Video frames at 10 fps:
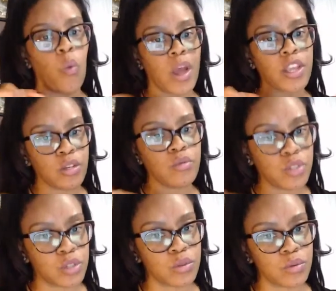what you
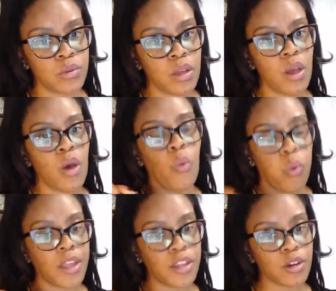do,
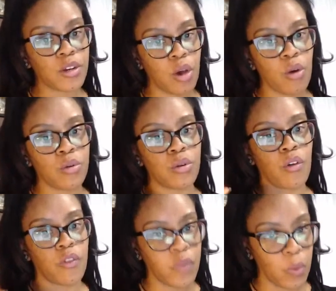what you're
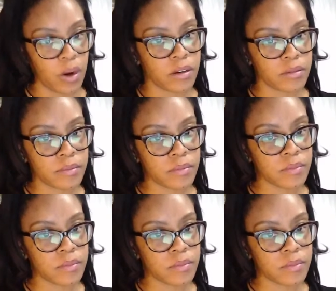known for.